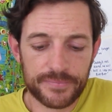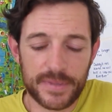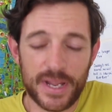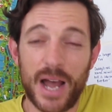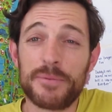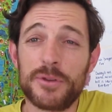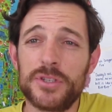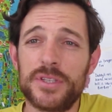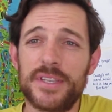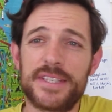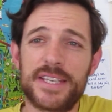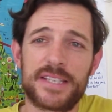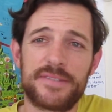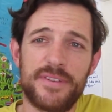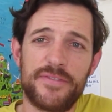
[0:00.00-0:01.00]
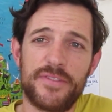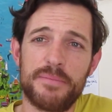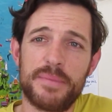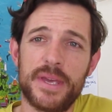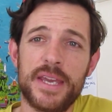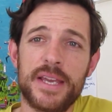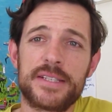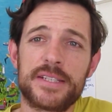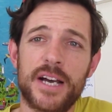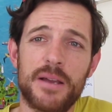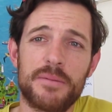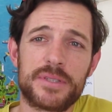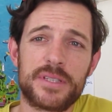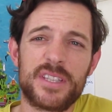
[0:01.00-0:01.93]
I'm using the 650B types.